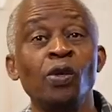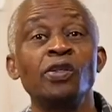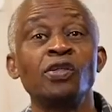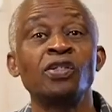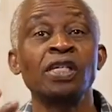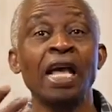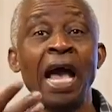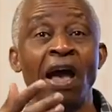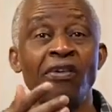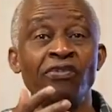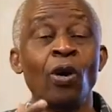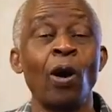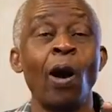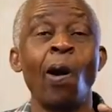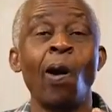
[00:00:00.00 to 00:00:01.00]
serve
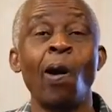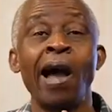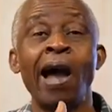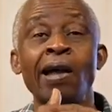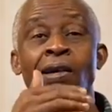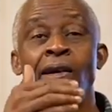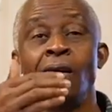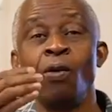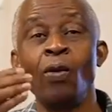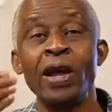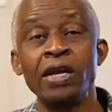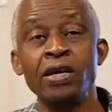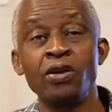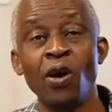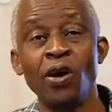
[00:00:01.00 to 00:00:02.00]
or were
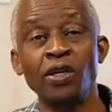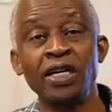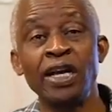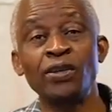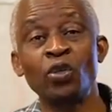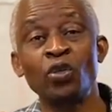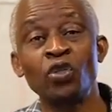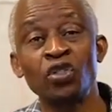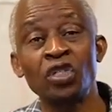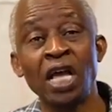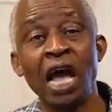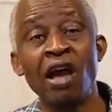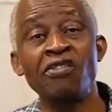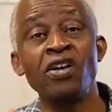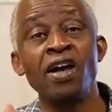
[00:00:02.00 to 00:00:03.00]
inducted to
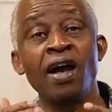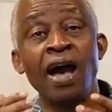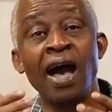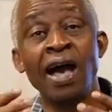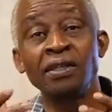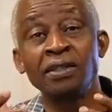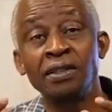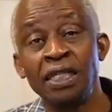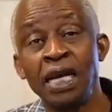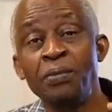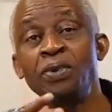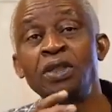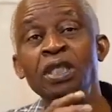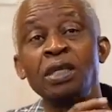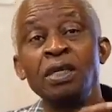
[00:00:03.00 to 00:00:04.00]
serve as
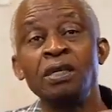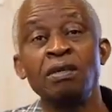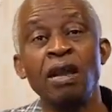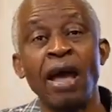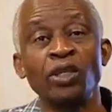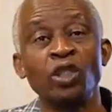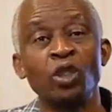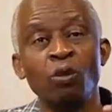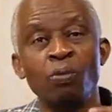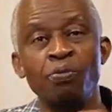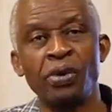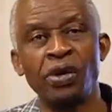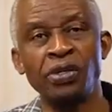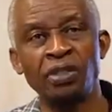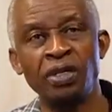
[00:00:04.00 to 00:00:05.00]
deputy national
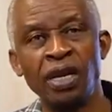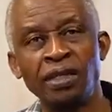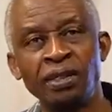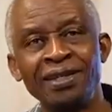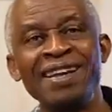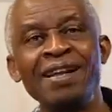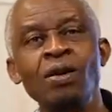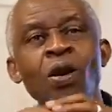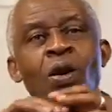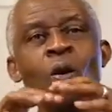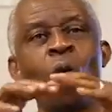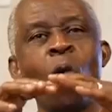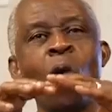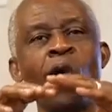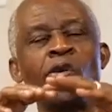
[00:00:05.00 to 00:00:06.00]
president. In other
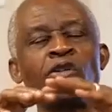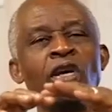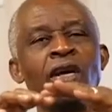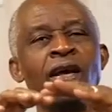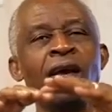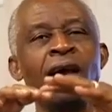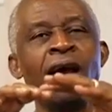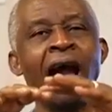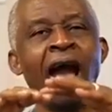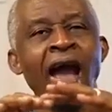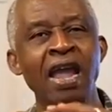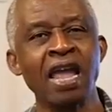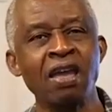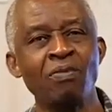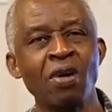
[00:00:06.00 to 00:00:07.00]
words,
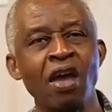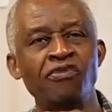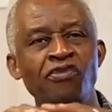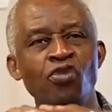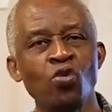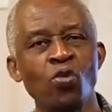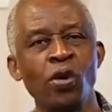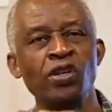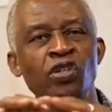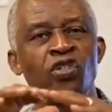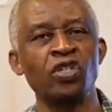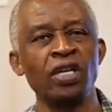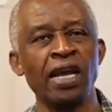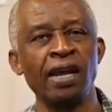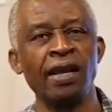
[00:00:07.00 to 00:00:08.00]
IMF
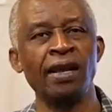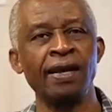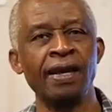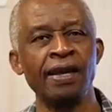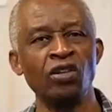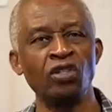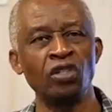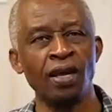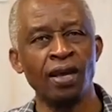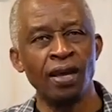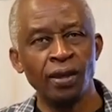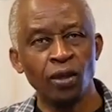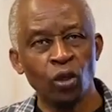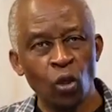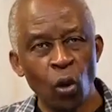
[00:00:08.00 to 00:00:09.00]
USA is
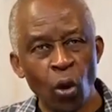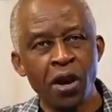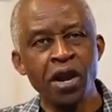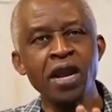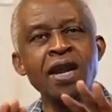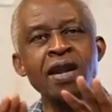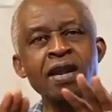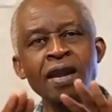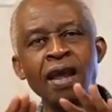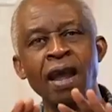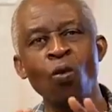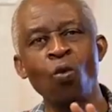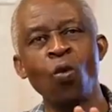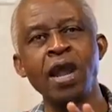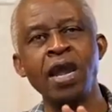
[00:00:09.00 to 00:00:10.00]
going
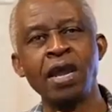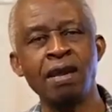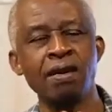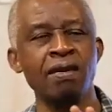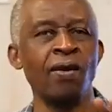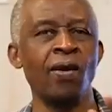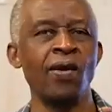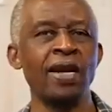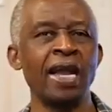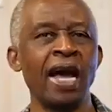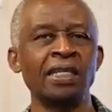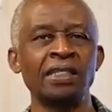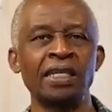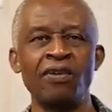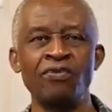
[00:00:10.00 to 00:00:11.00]
away.
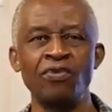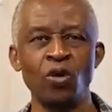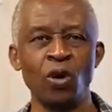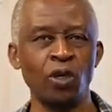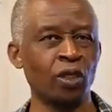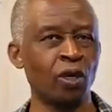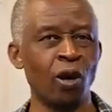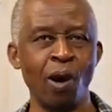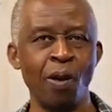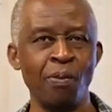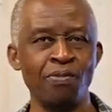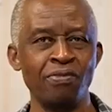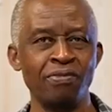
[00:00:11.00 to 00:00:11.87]
Others have not come.